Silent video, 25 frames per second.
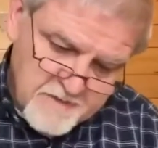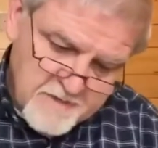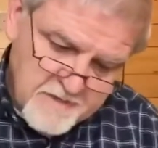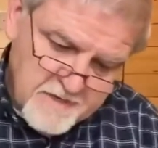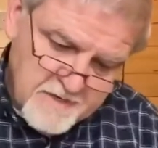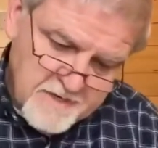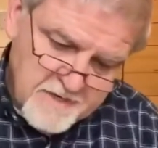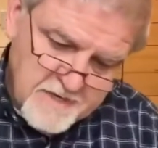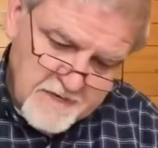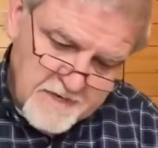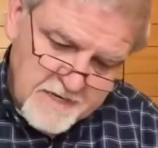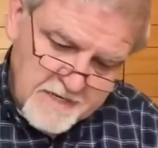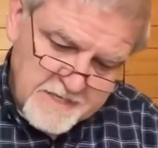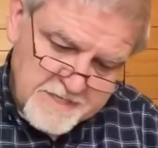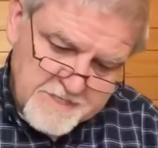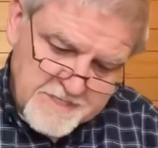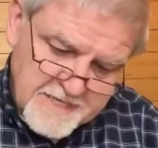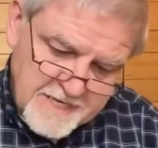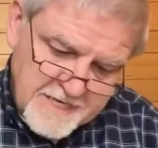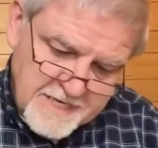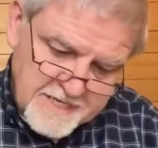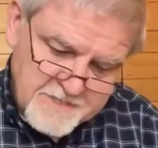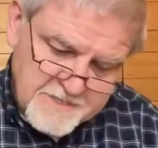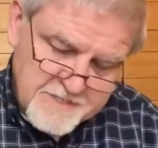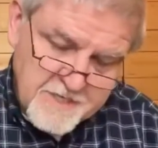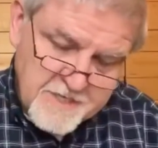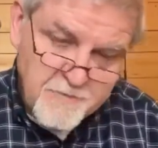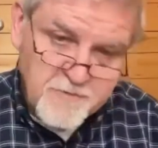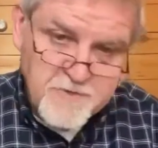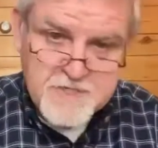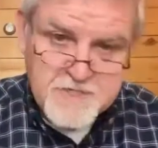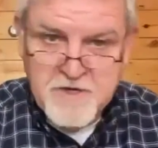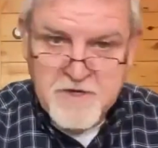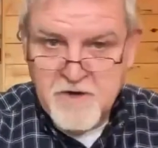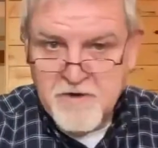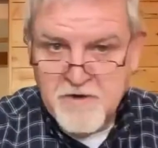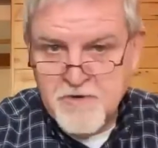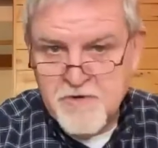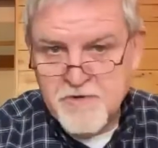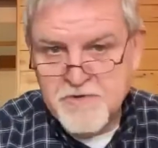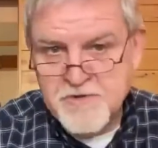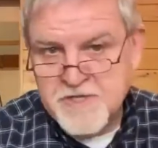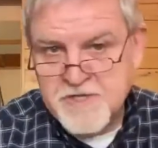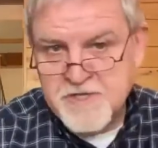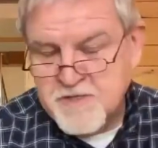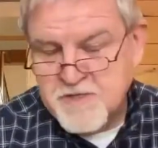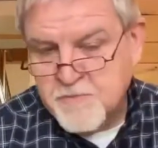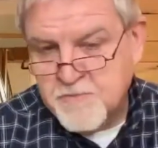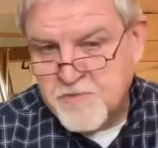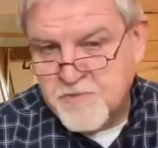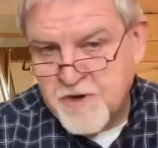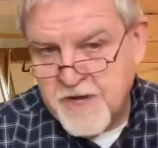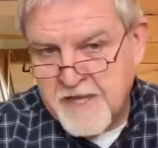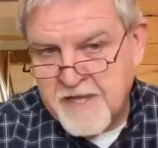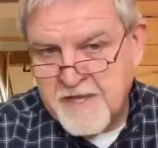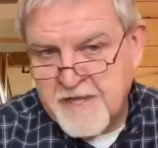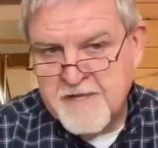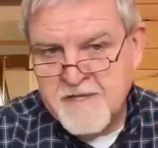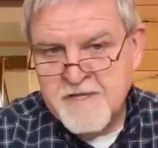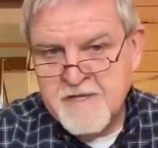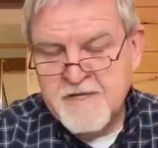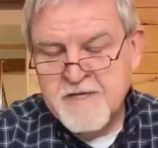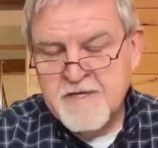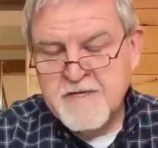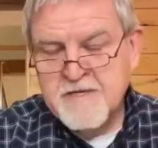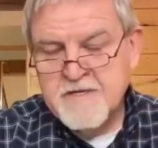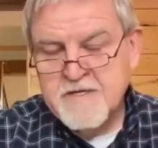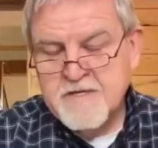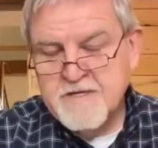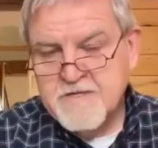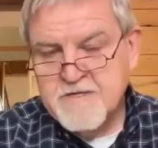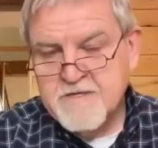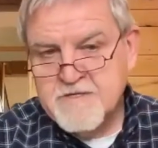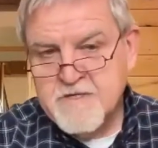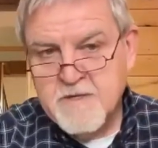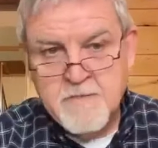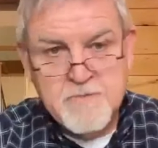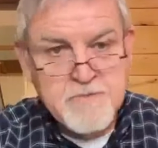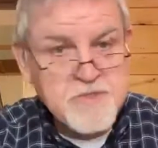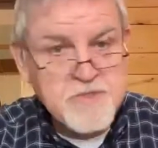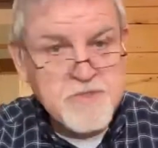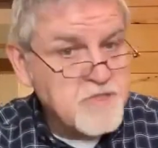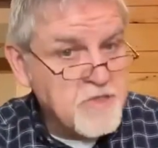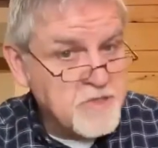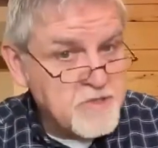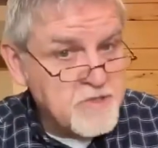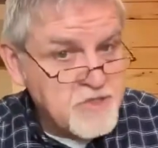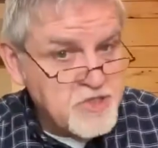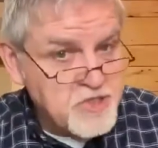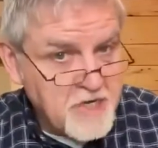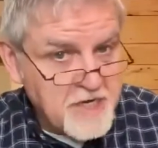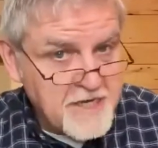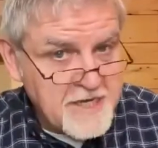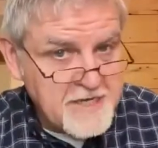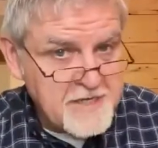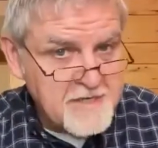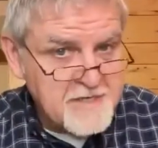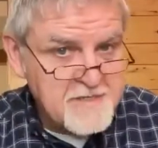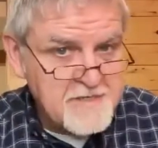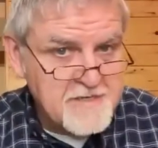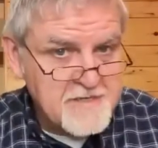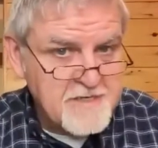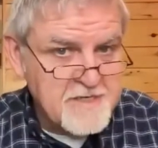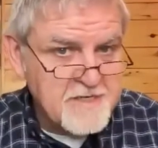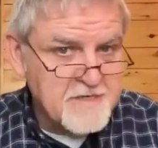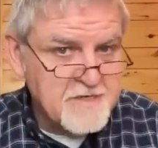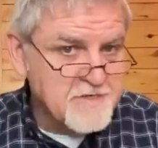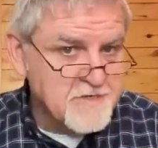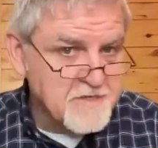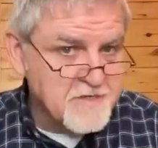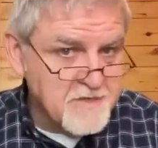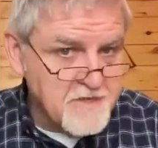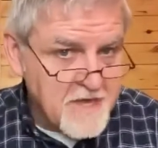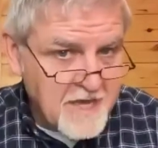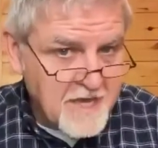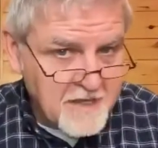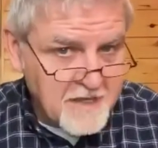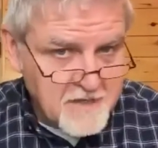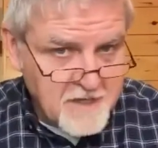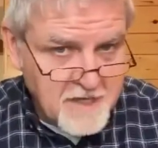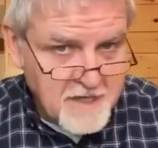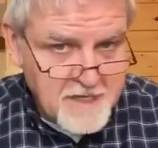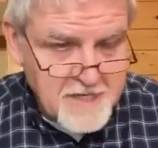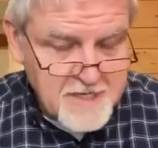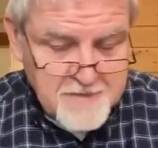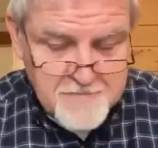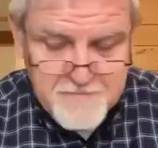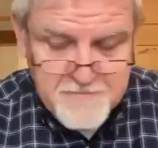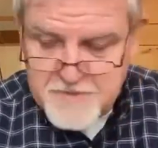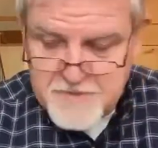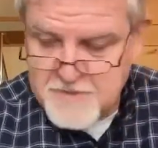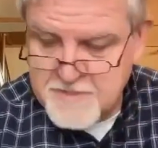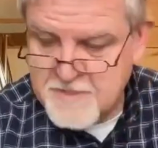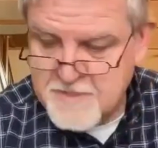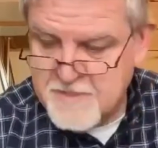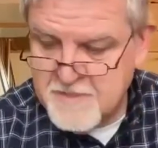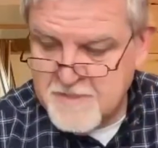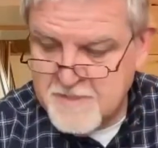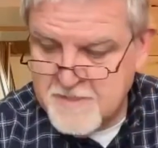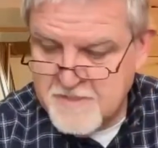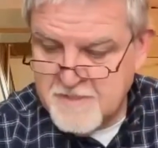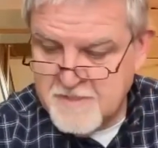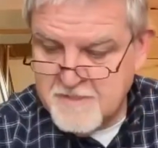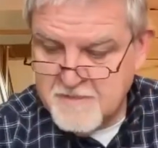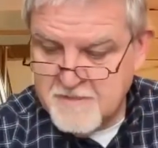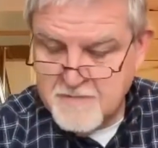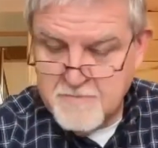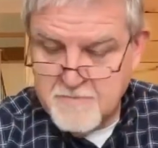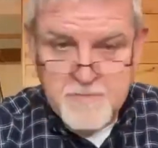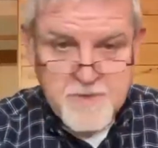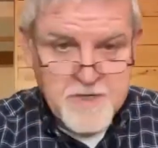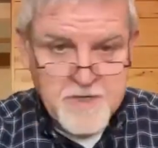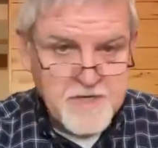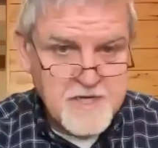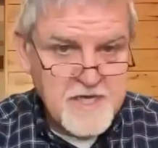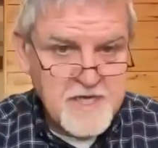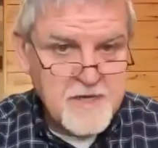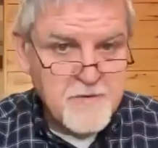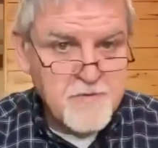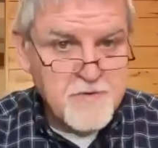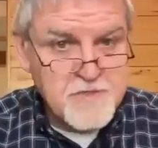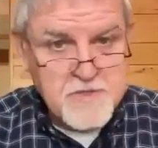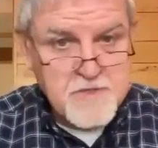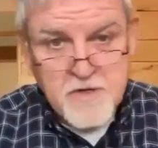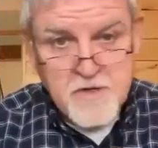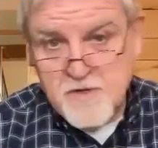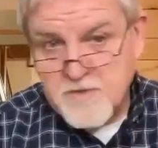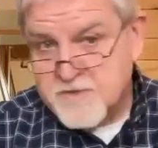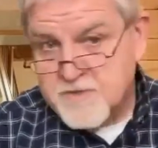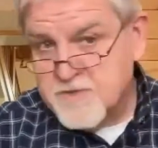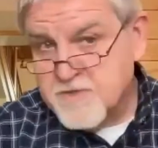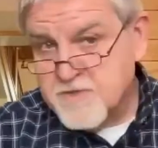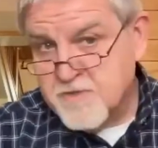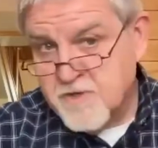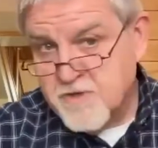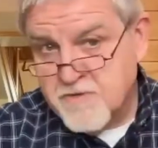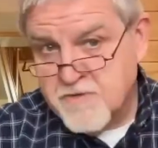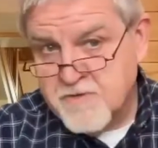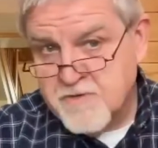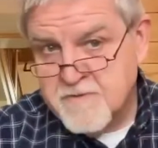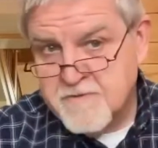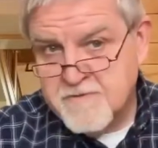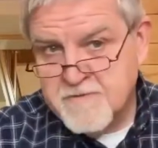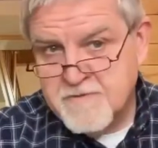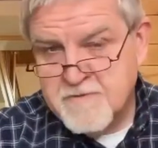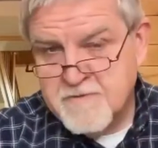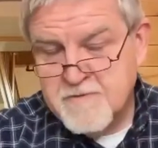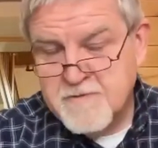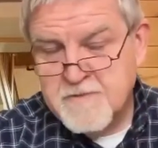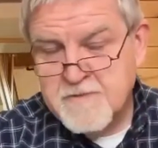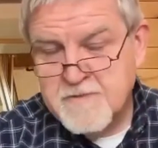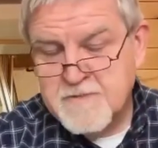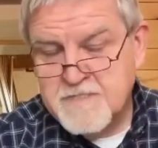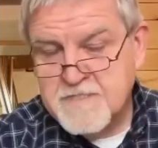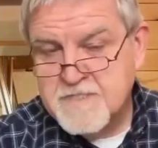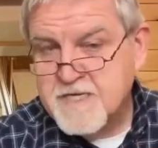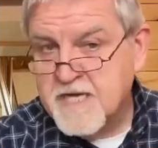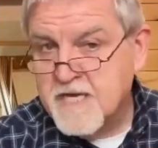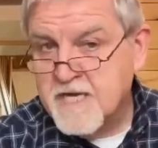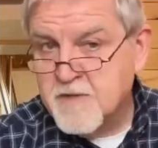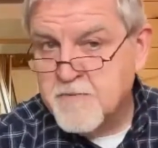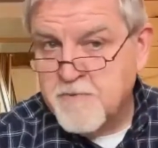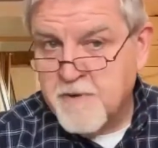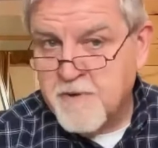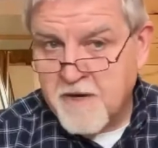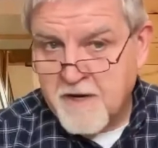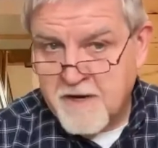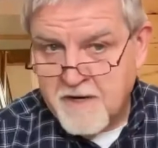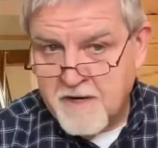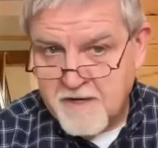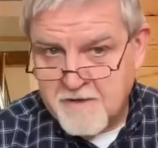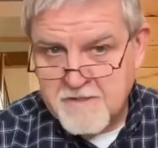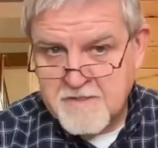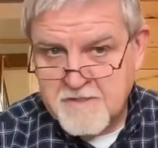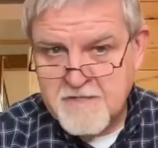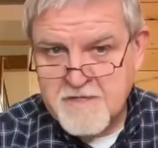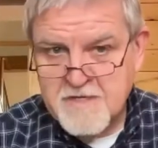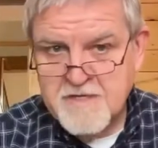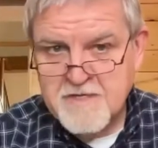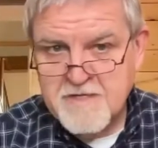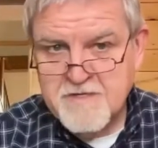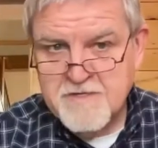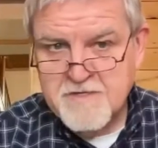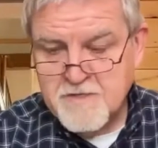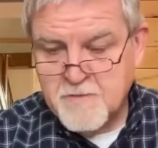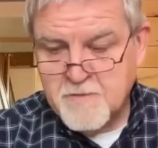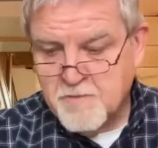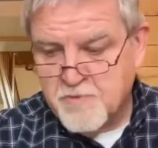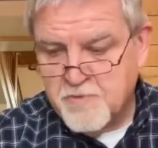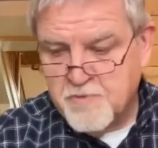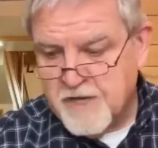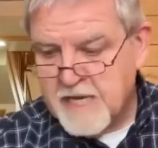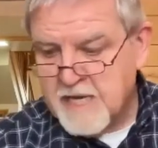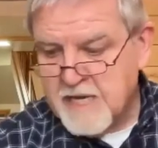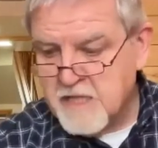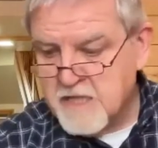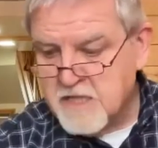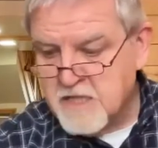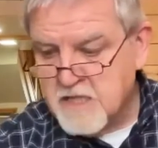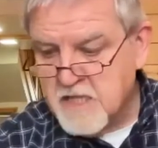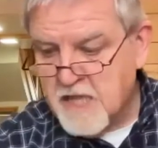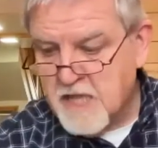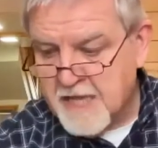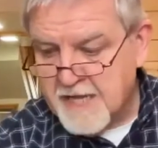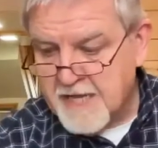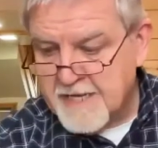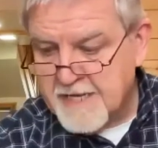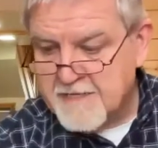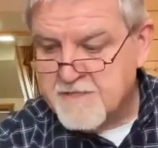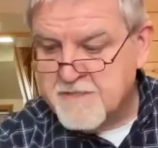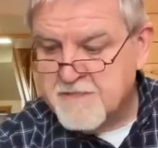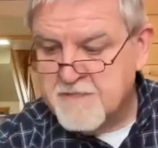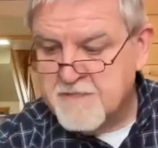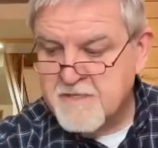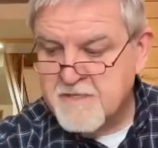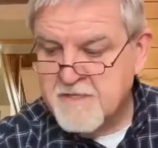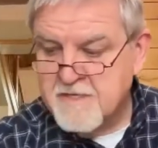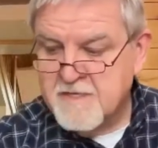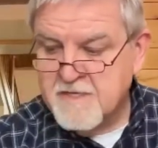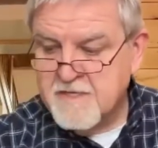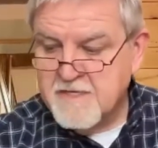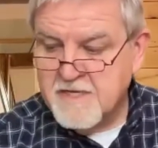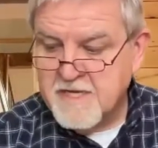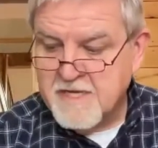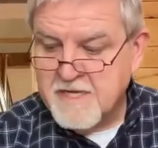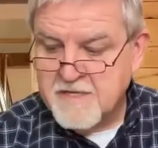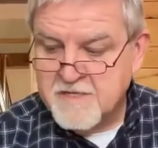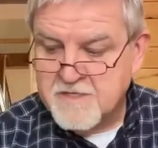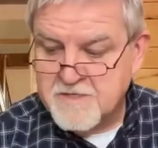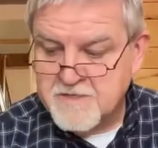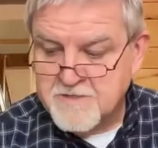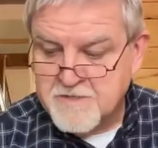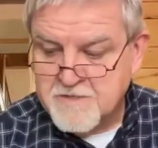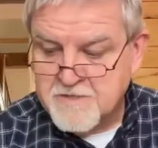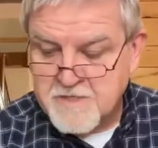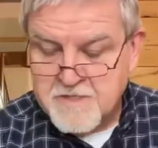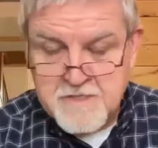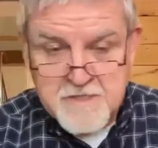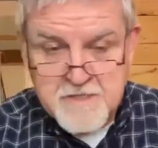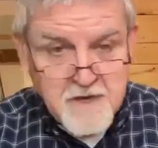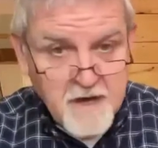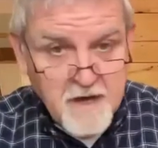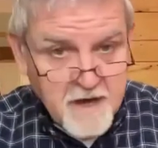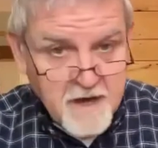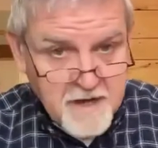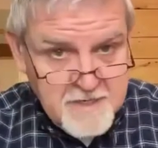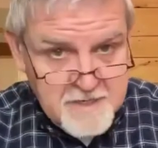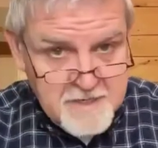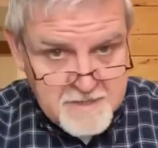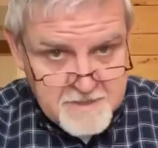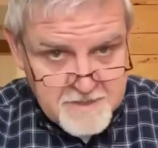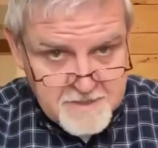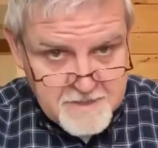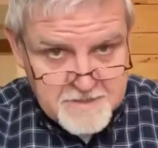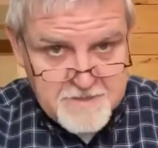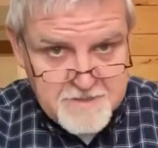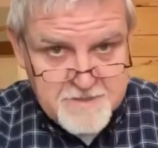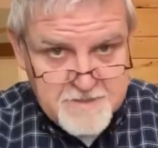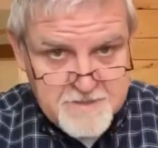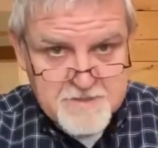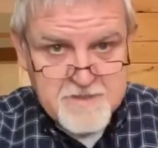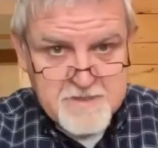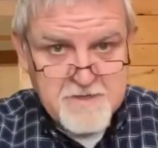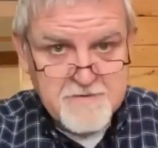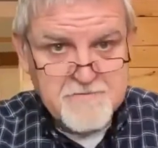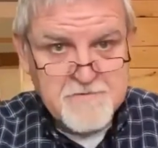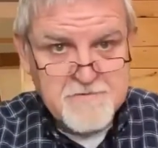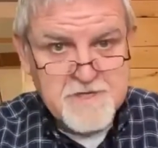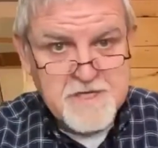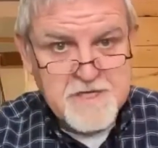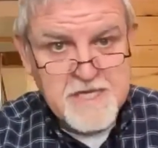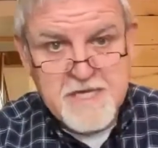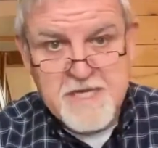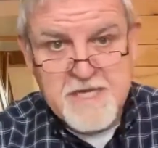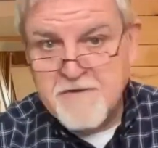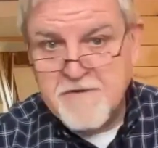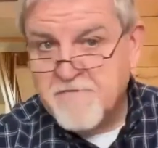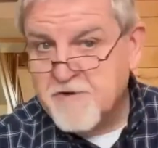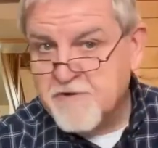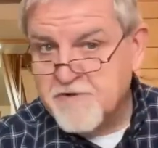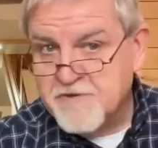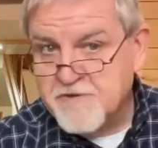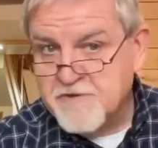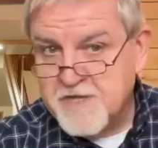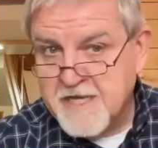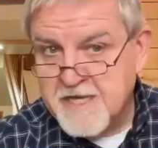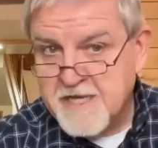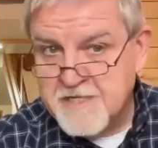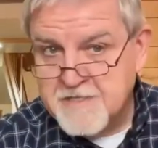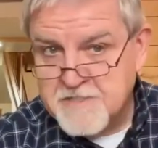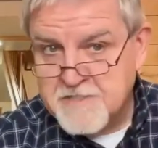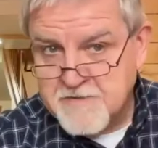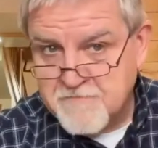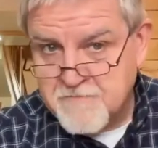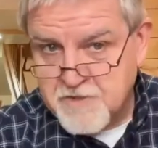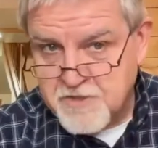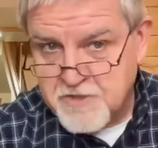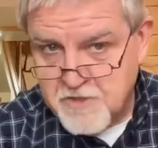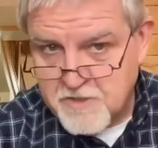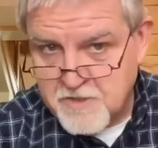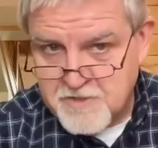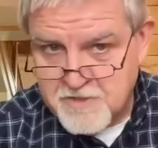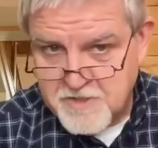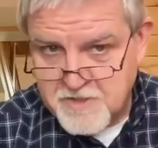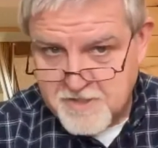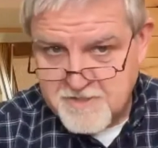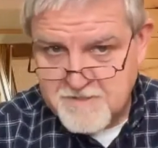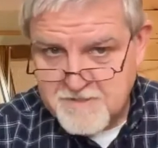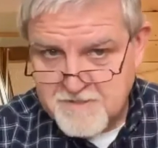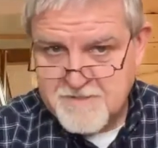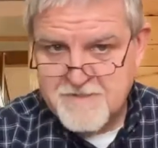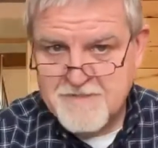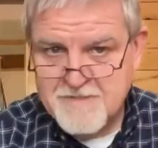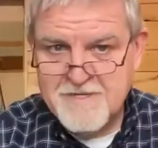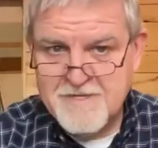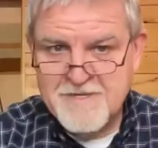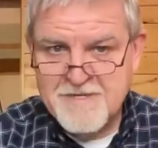in a sense, he was not only to bring some sunshine into their lives, but he was also set apart to bring light into the darkness of the evil days of judges.